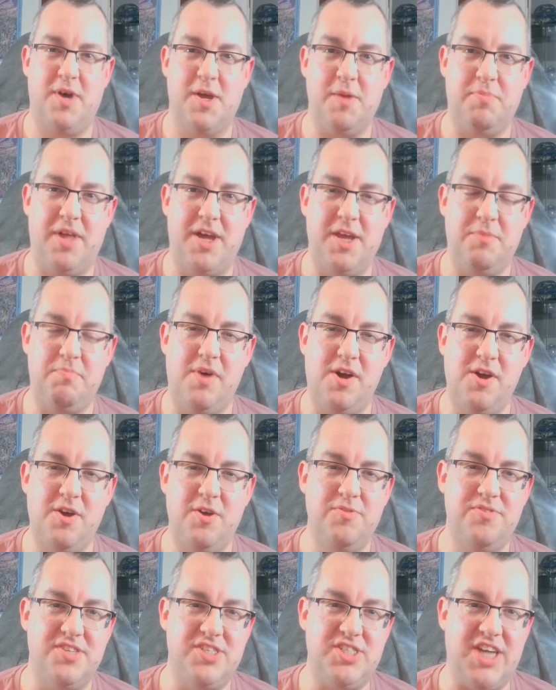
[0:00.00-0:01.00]
Mike played
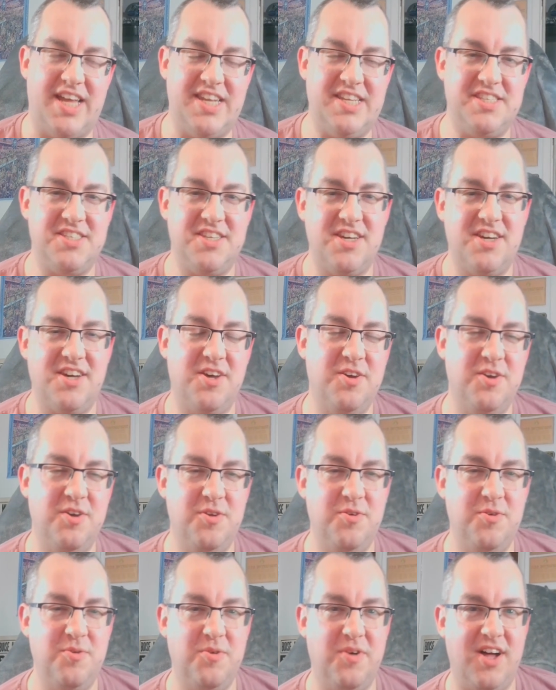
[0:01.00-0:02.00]
Moe, the janitor,
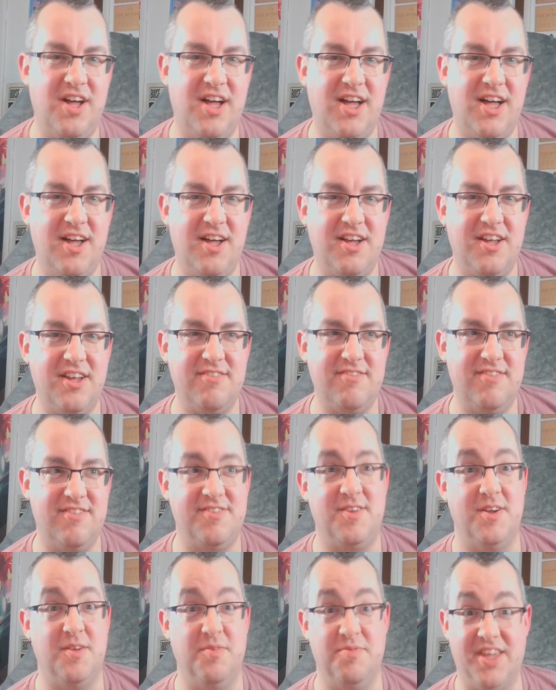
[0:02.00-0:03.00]
who uh,
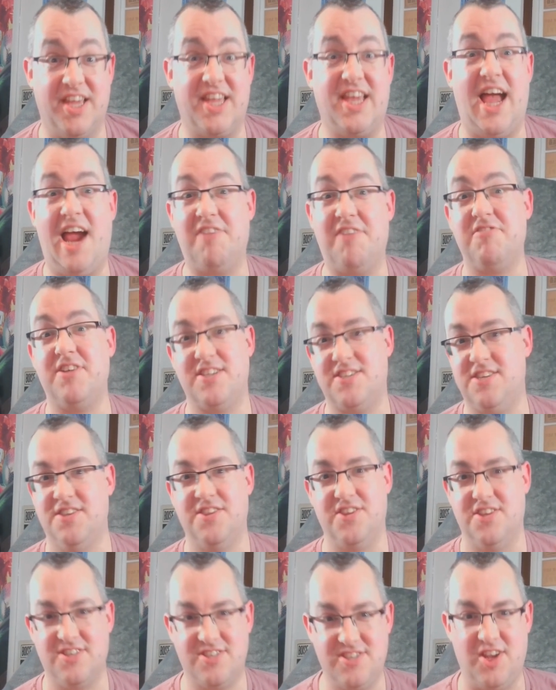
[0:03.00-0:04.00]
the the character
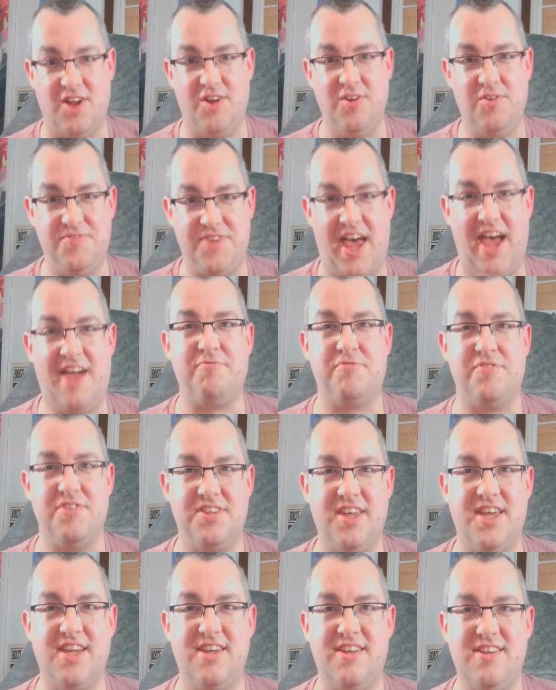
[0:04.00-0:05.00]
that solved
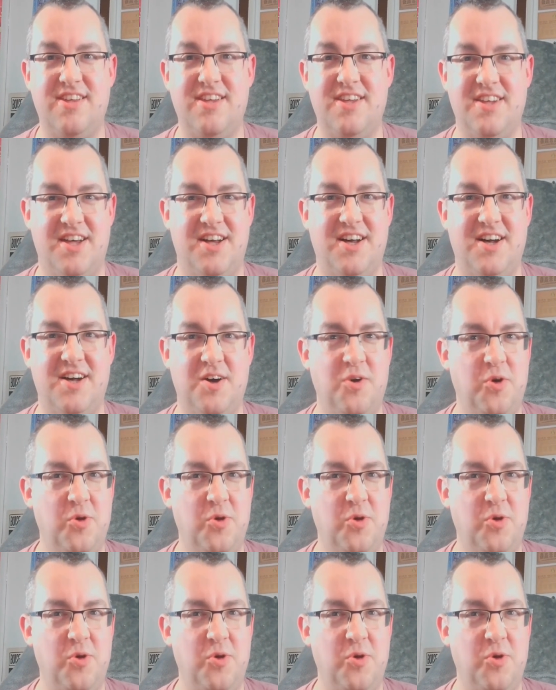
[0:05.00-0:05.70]
everything, uh,